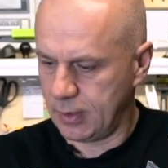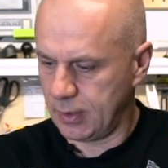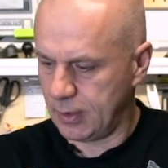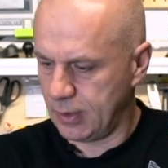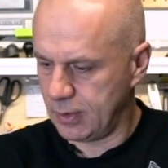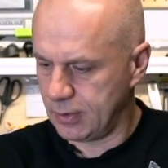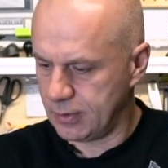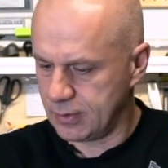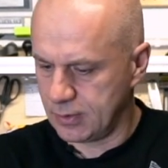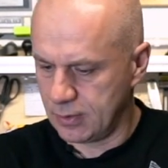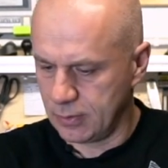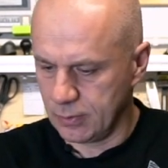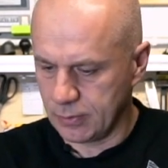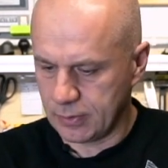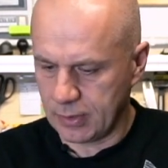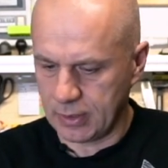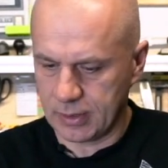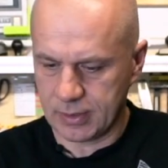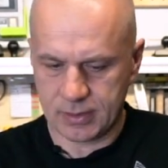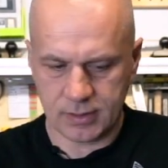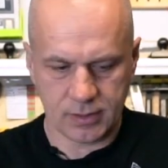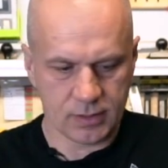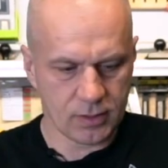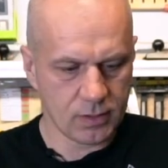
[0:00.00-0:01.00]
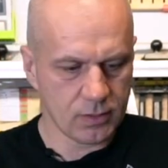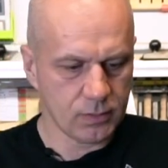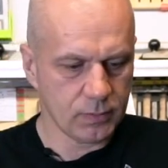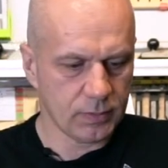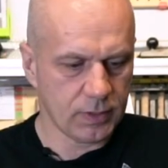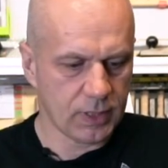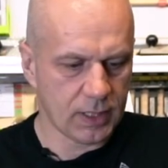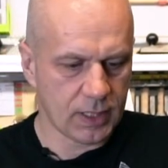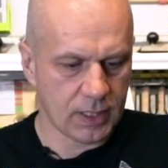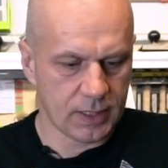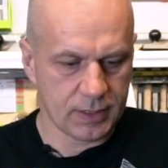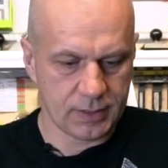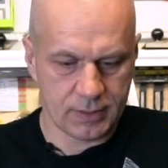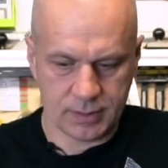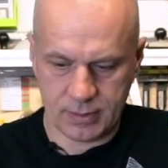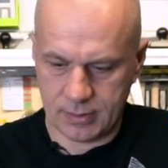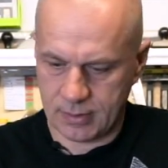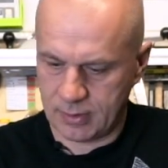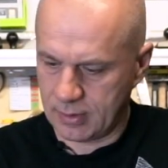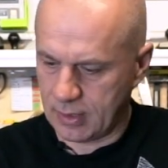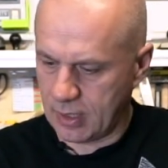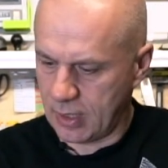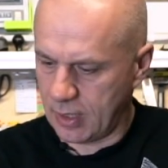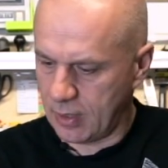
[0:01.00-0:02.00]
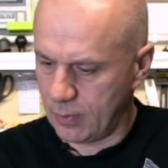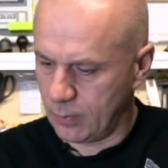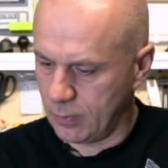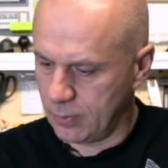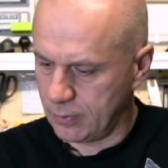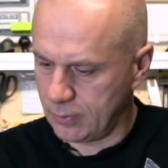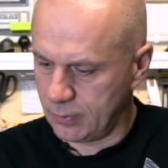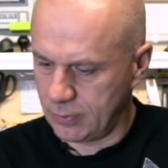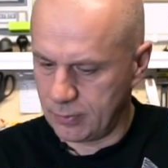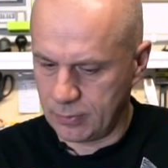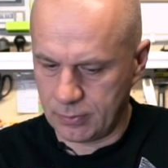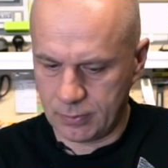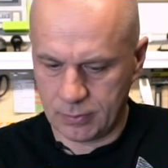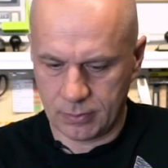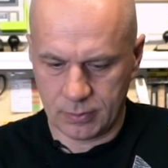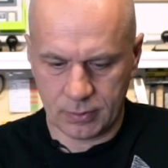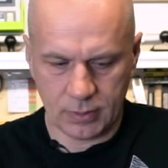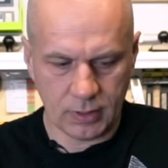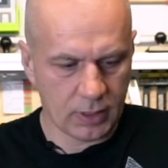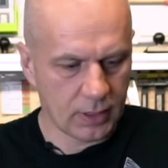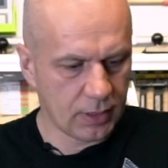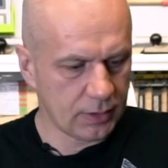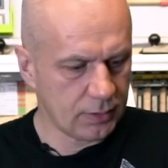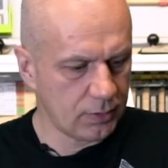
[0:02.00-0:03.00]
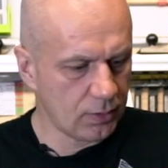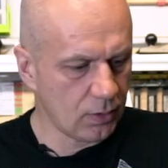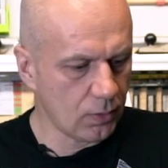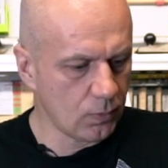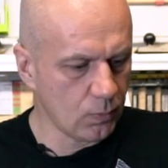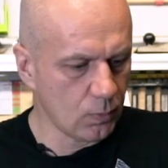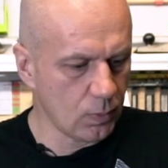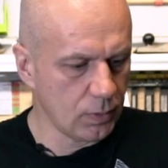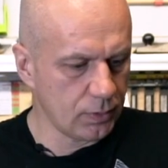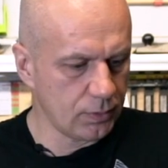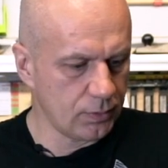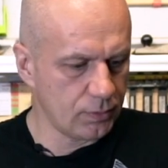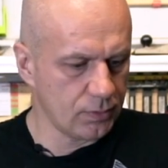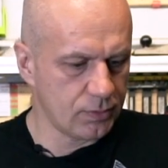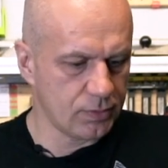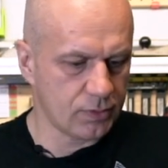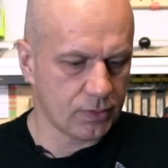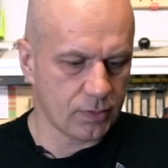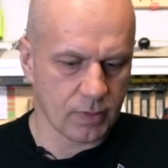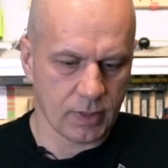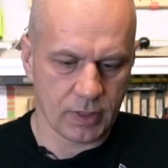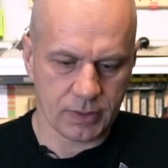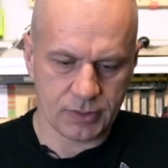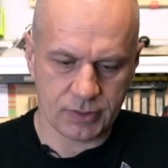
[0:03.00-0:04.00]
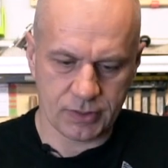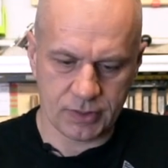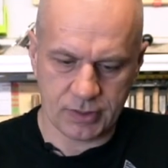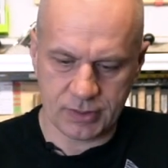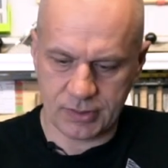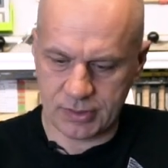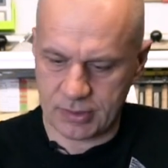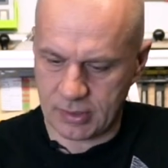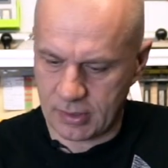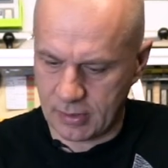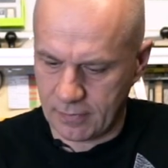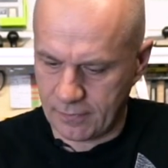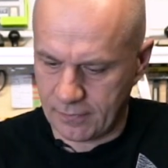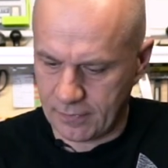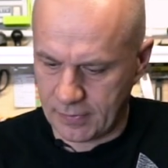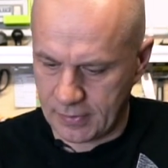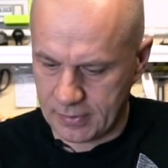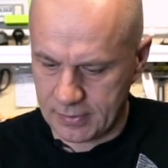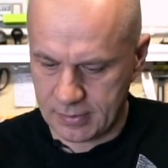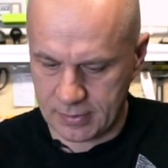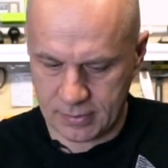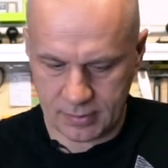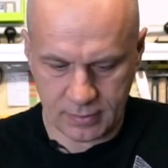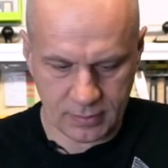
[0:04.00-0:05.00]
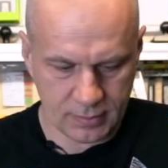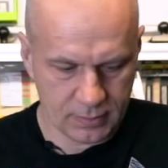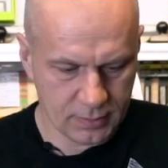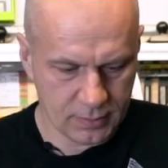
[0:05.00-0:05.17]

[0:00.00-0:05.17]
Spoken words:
it's looking so nice that I don't want to scratch the surface.